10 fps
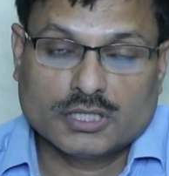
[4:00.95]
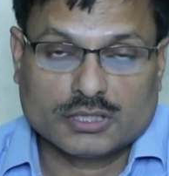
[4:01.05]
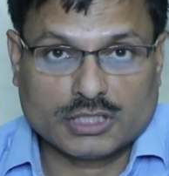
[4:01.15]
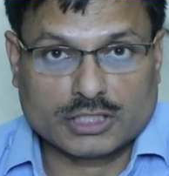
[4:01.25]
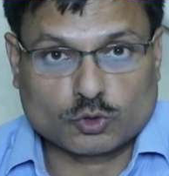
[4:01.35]

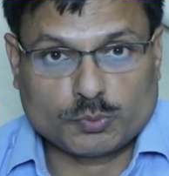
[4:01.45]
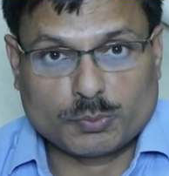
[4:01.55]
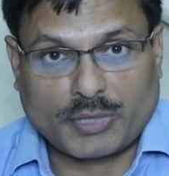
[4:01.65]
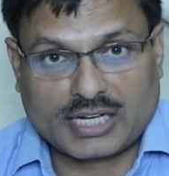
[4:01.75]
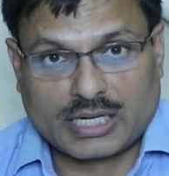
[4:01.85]
There should be
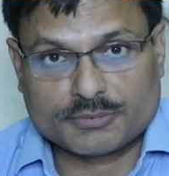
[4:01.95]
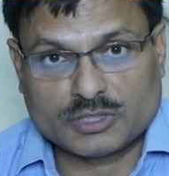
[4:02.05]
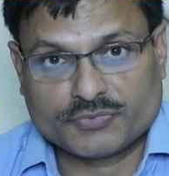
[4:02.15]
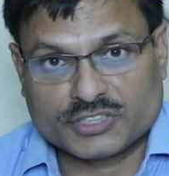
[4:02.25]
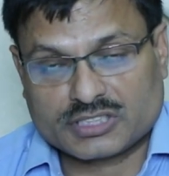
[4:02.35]
backup
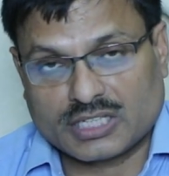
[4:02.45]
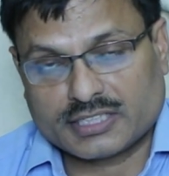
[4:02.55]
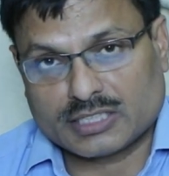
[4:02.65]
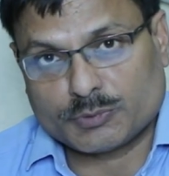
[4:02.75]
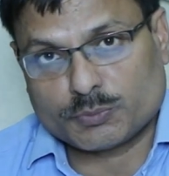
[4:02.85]
the physical therapy